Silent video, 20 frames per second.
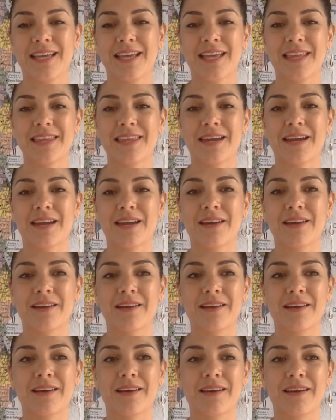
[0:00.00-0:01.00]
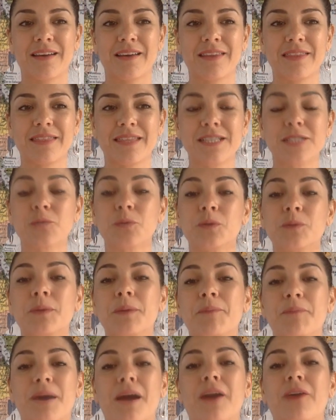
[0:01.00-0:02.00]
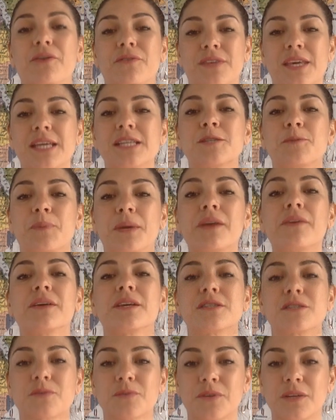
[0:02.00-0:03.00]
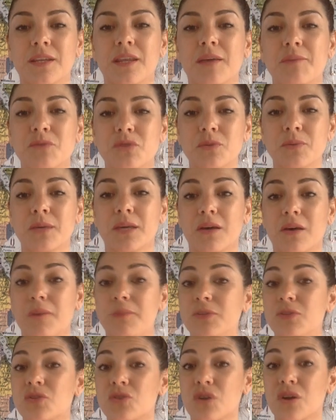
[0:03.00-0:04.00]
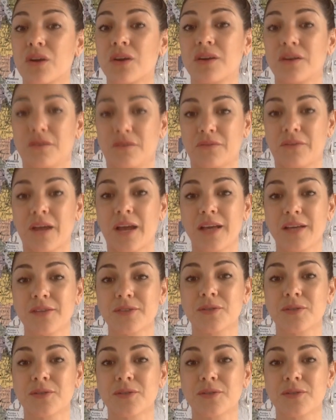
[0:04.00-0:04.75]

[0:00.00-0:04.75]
and they are gonna, this will be part of the experience for them to become stronger, right?